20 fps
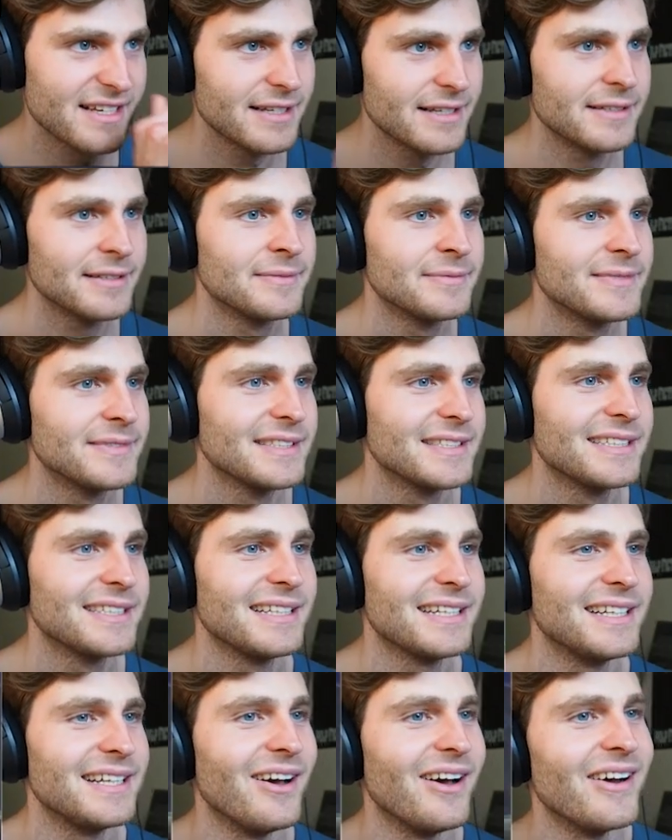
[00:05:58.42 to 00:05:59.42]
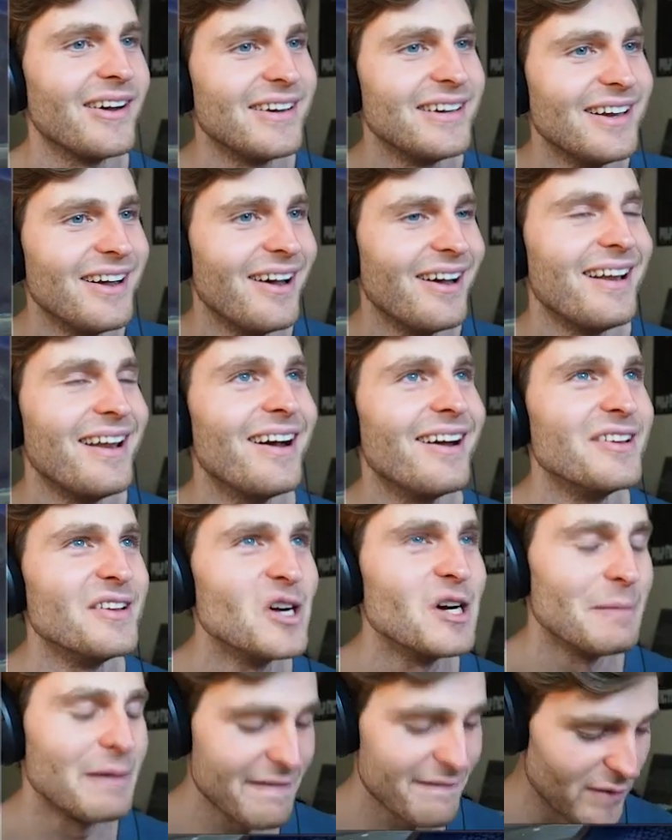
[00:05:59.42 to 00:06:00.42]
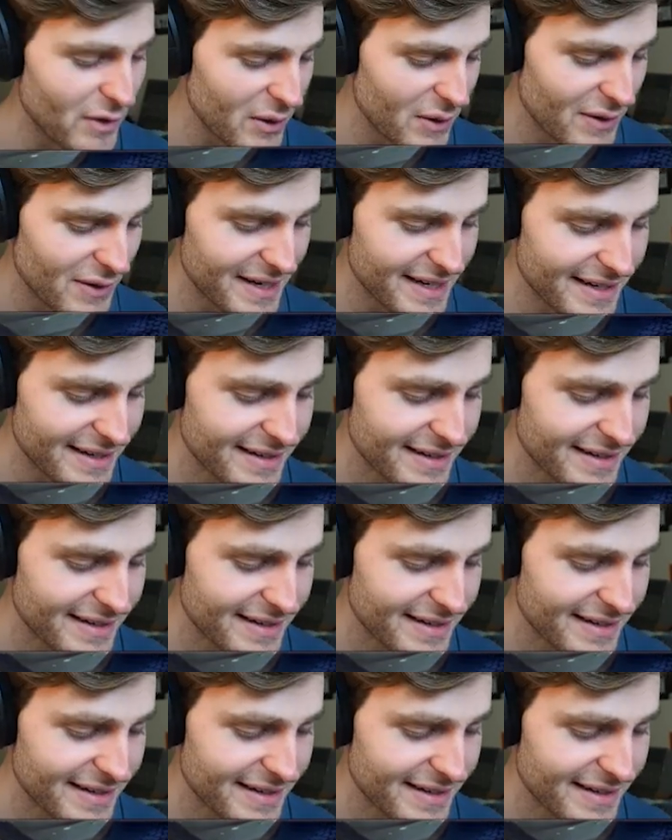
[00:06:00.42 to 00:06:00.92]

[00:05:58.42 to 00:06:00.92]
this map. No, no, no, you'll be fine.